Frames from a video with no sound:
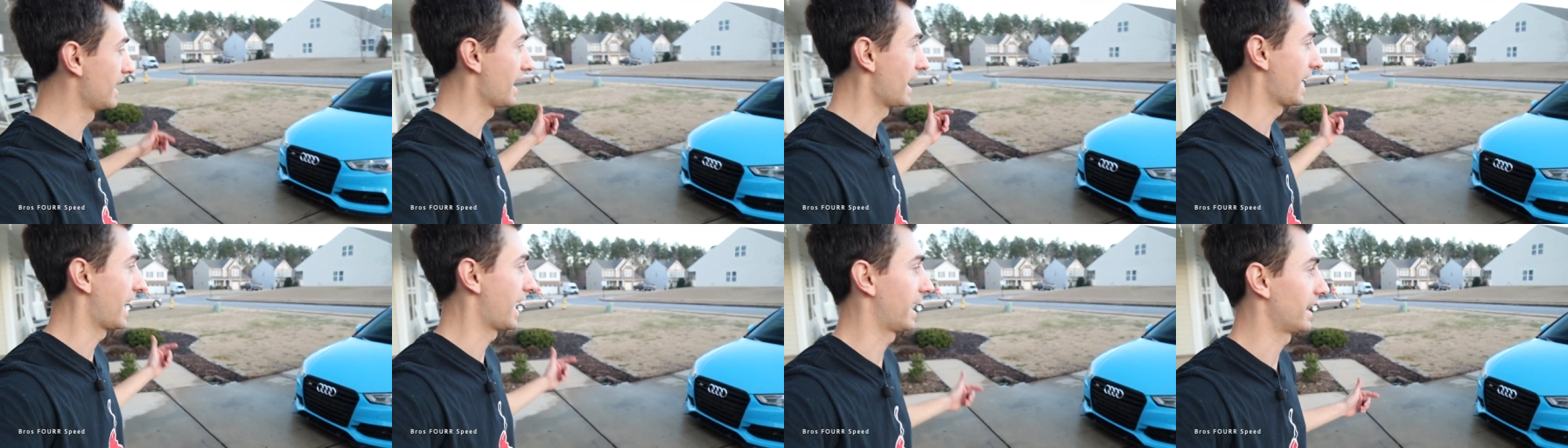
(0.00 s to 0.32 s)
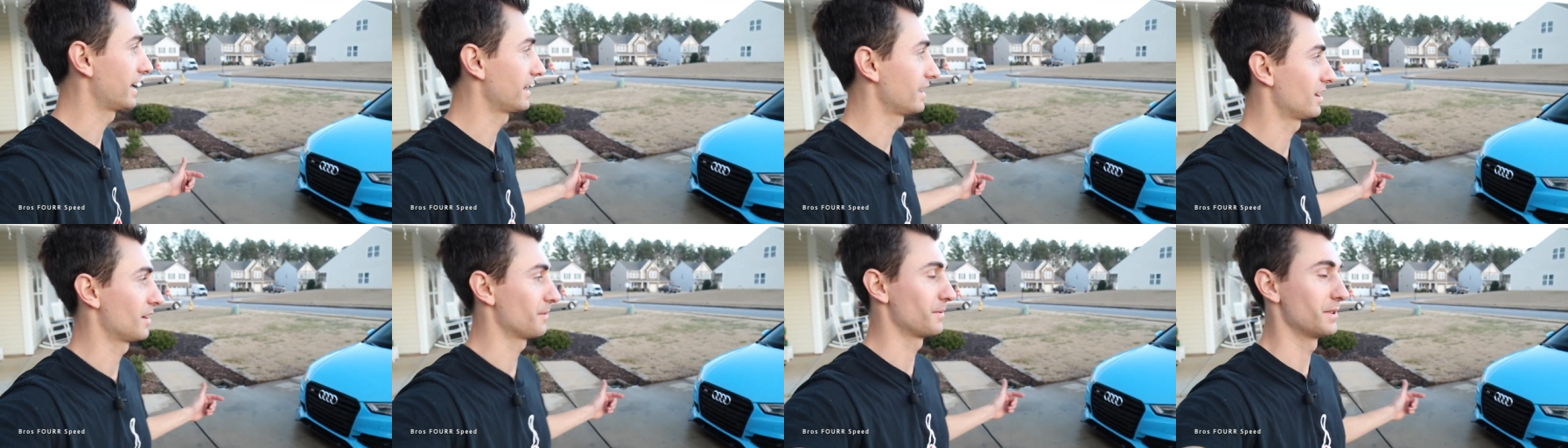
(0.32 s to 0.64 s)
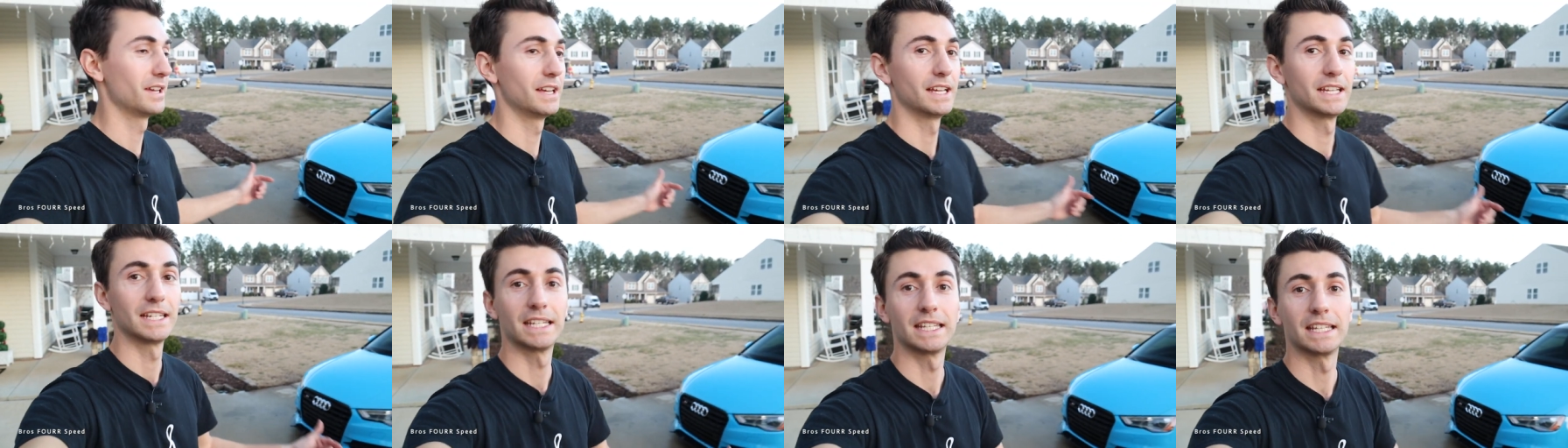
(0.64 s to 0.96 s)
heading up
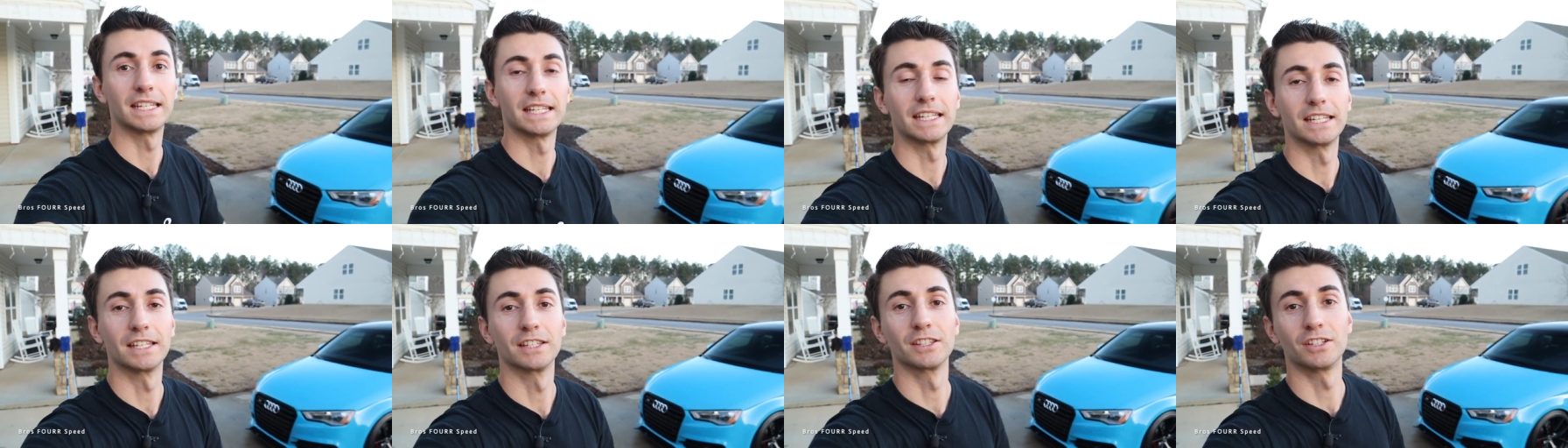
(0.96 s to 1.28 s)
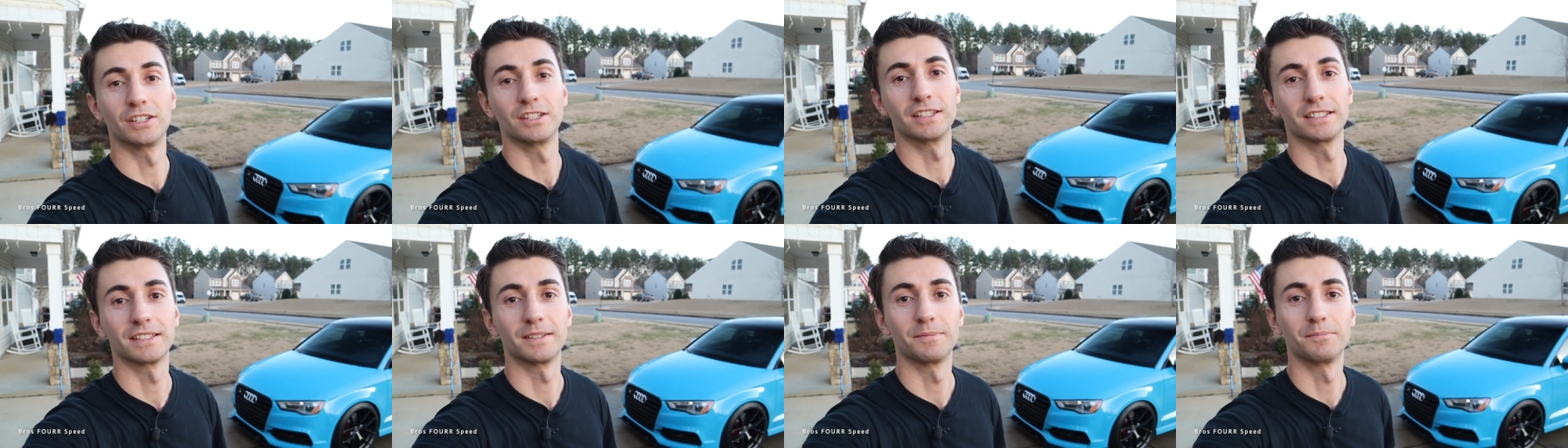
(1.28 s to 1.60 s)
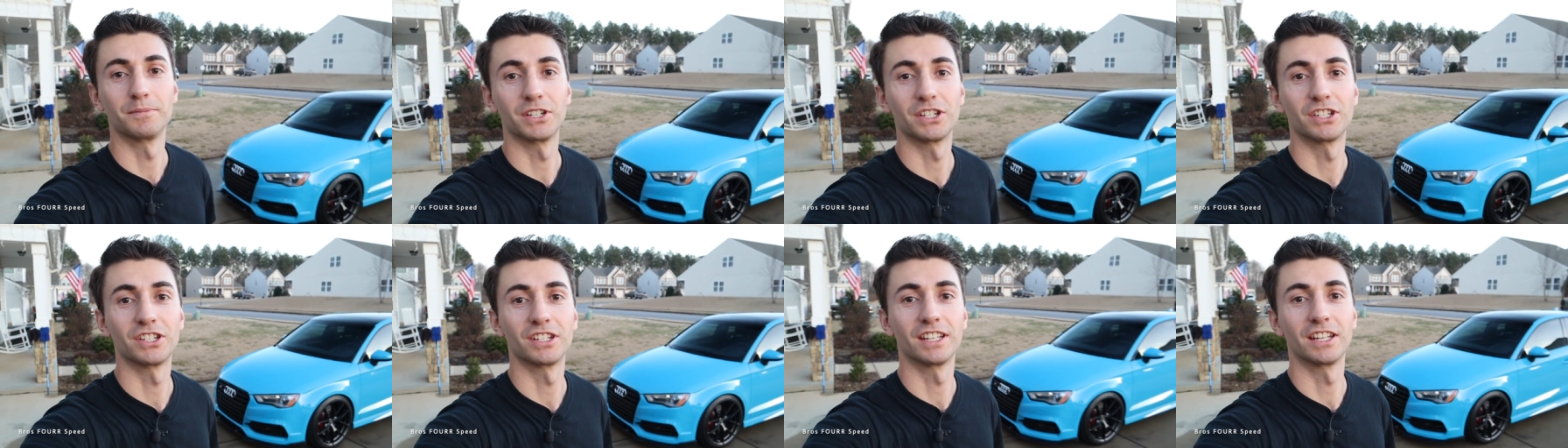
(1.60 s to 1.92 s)
to the in-laws in
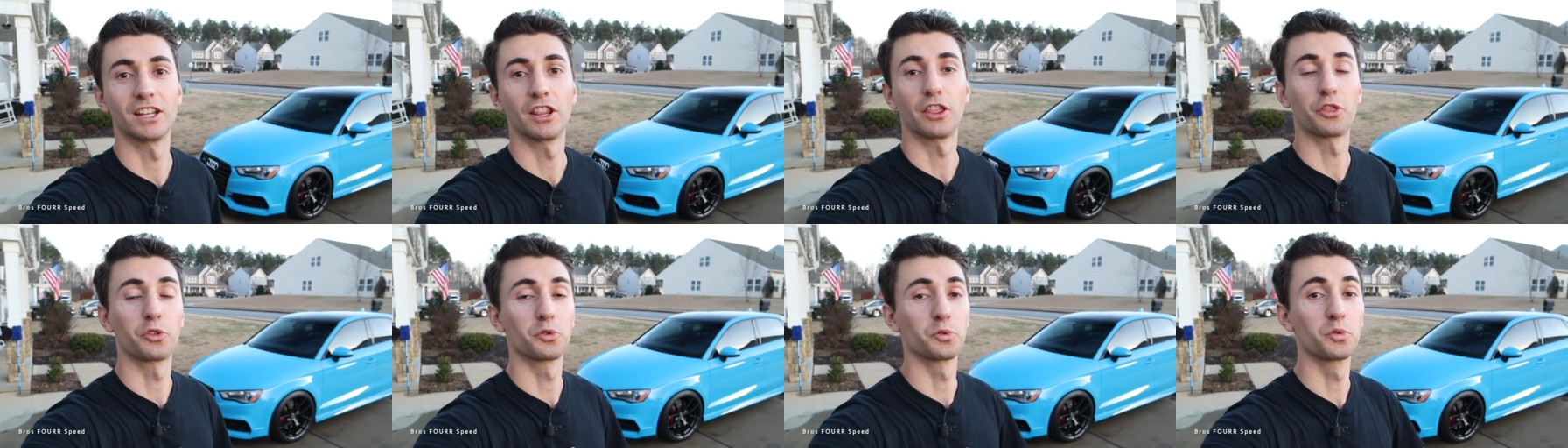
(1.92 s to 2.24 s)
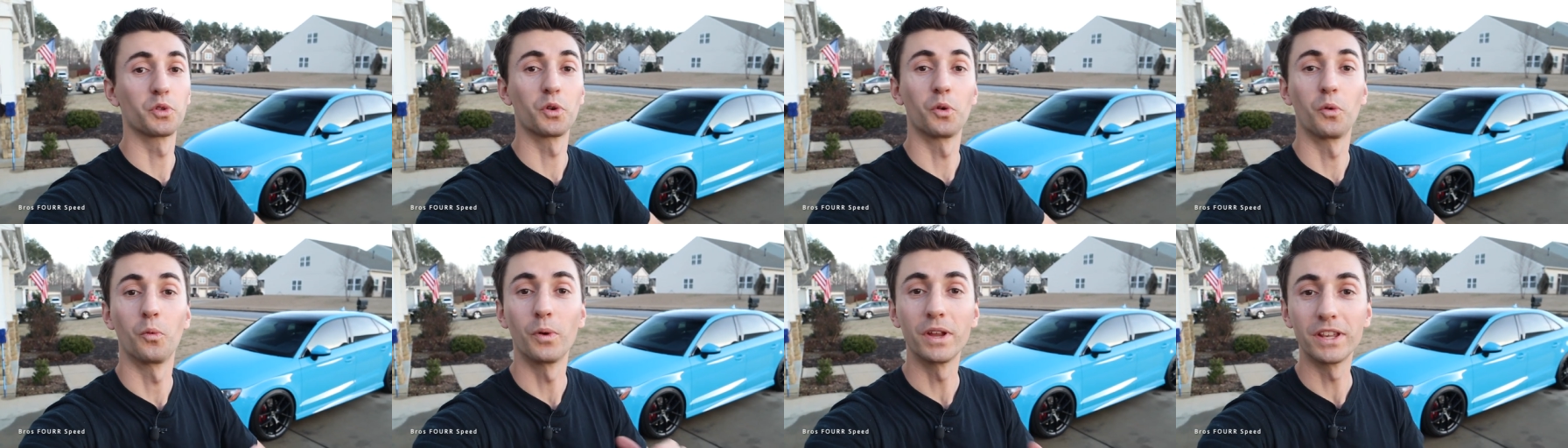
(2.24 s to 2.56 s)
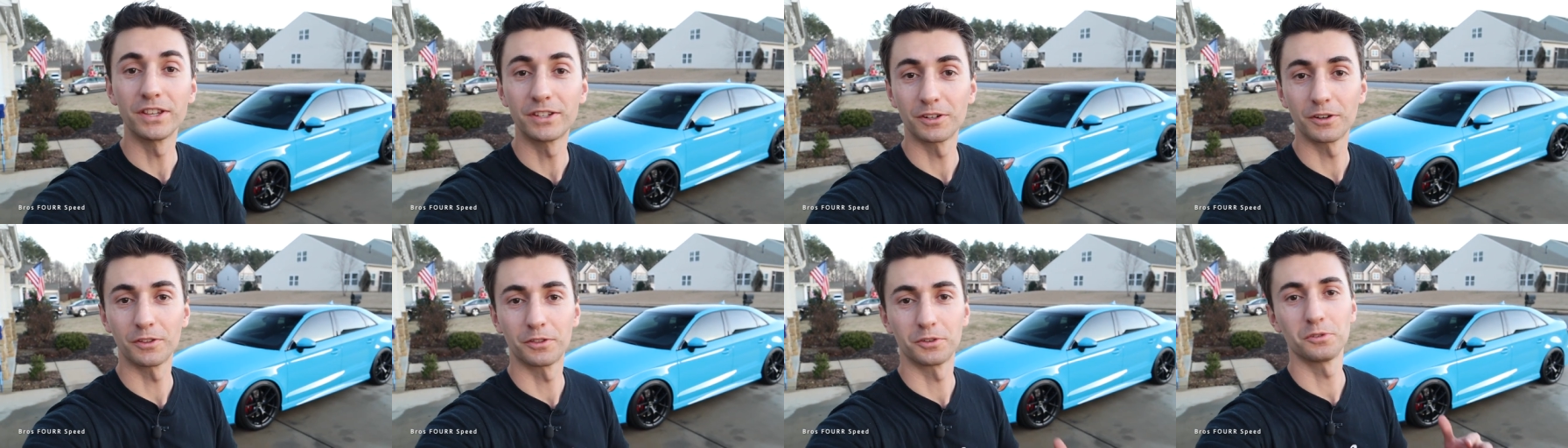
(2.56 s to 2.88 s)
Michigan, through the
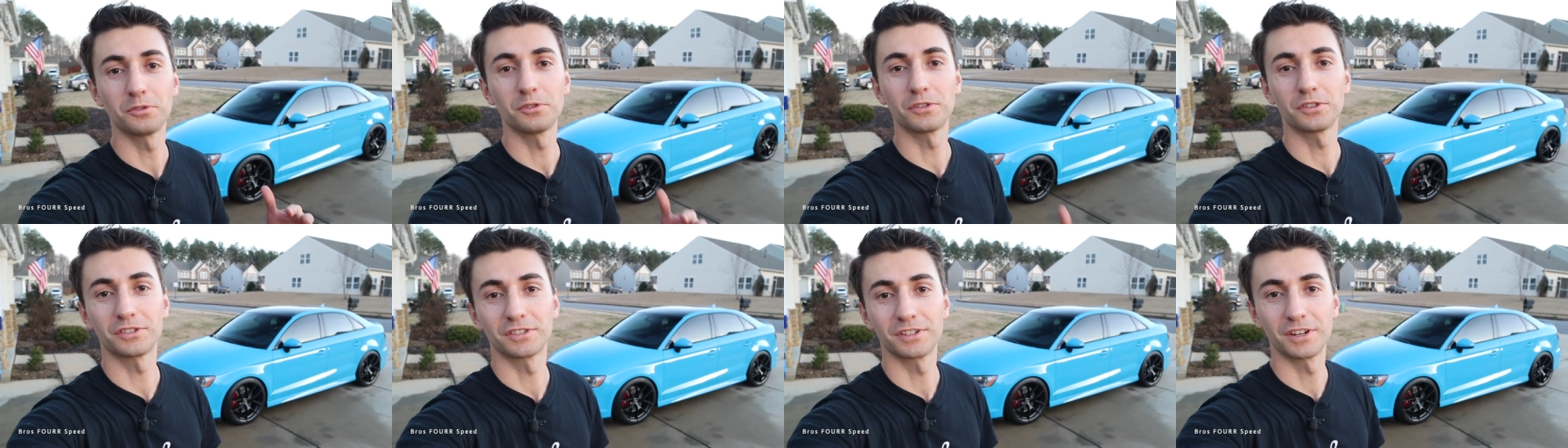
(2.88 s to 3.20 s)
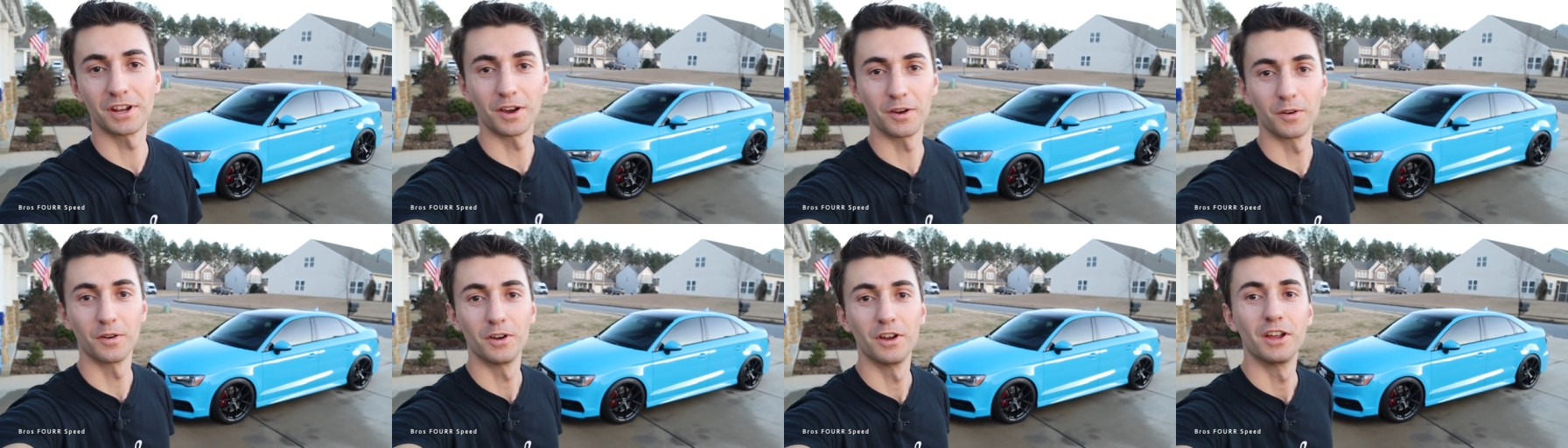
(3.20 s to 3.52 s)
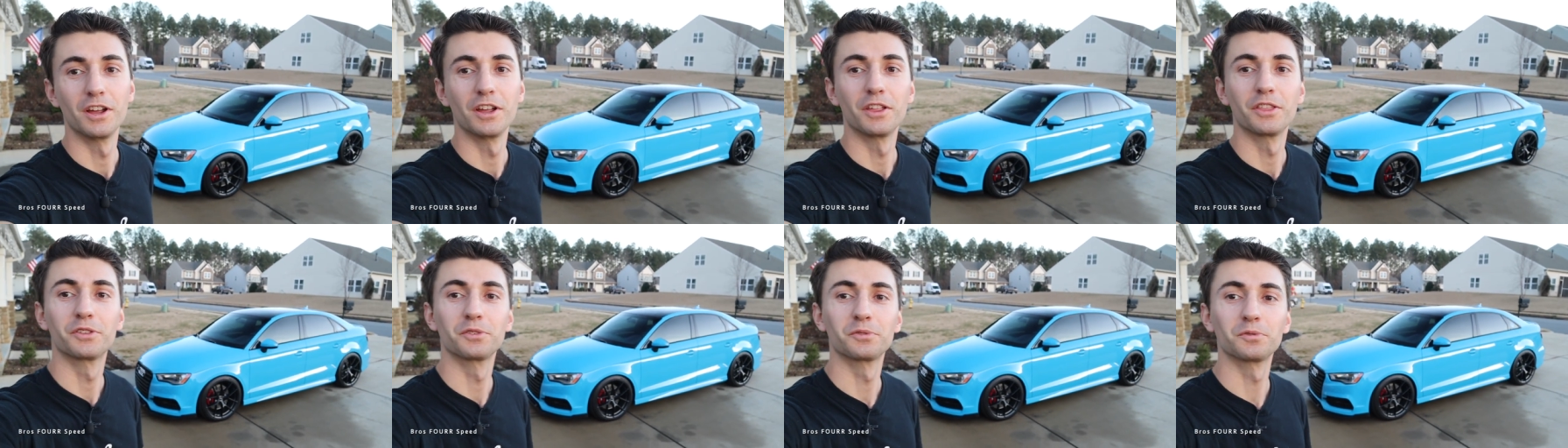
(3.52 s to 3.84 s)
winter, through the snow,
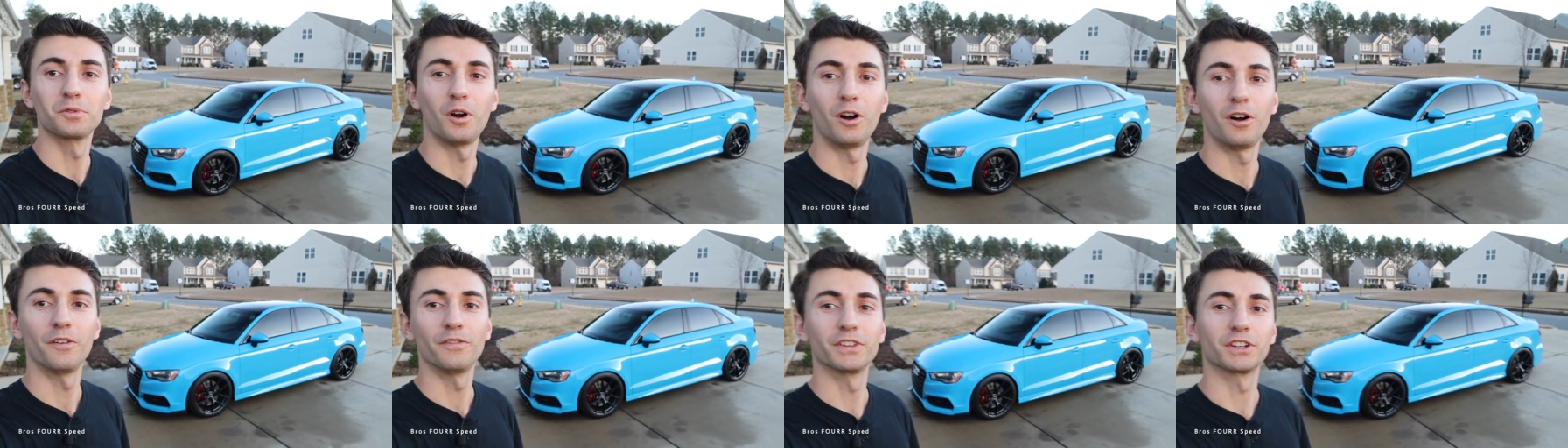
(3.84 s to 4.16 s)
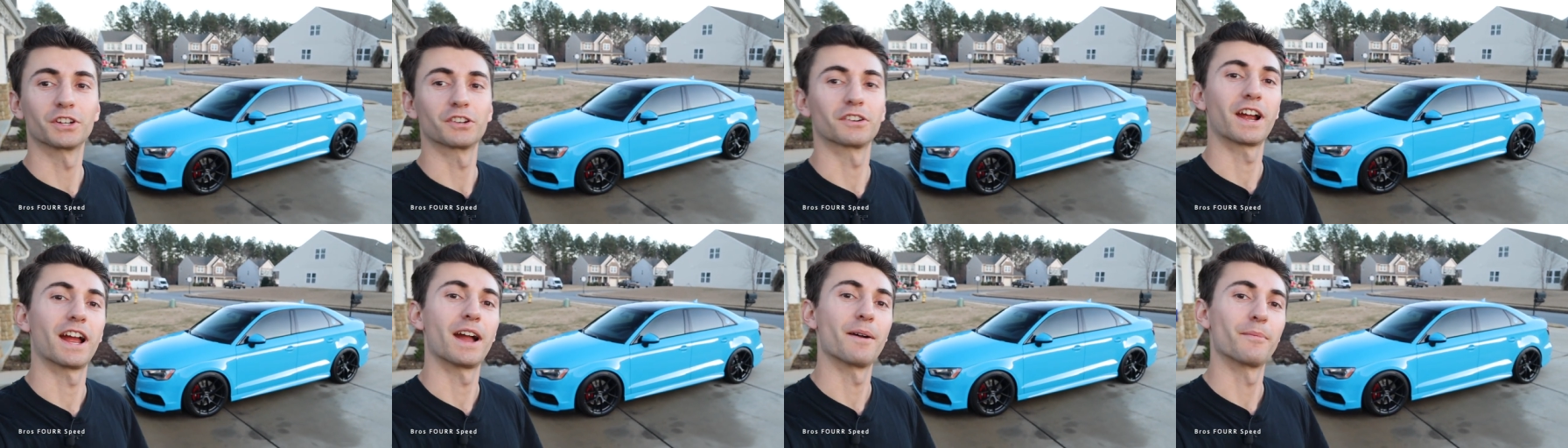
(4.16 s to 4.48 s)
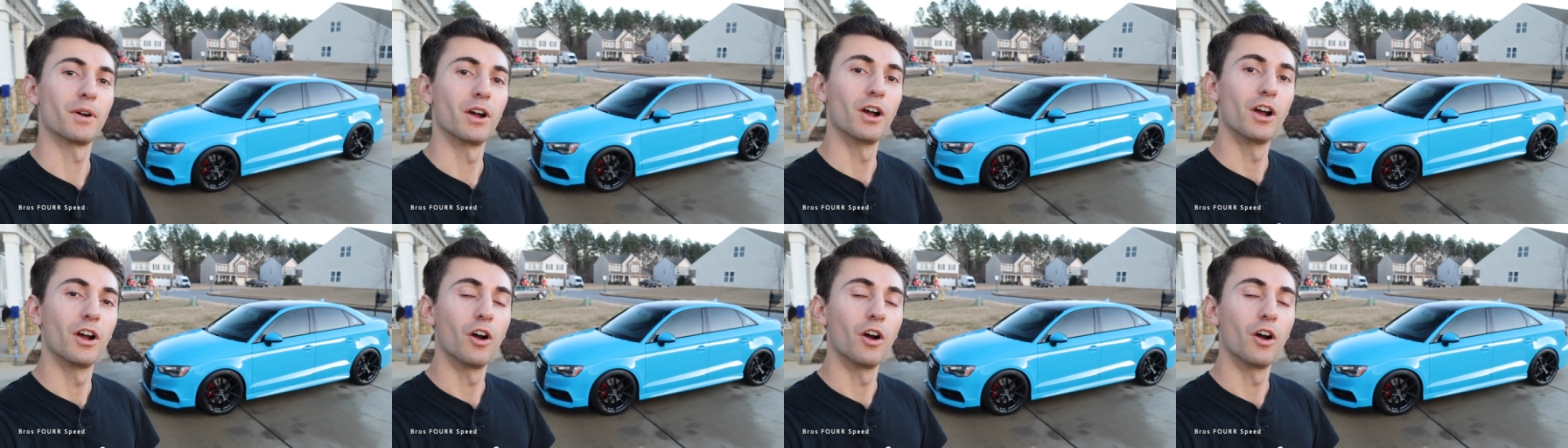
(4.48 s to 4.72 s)
through all the crap.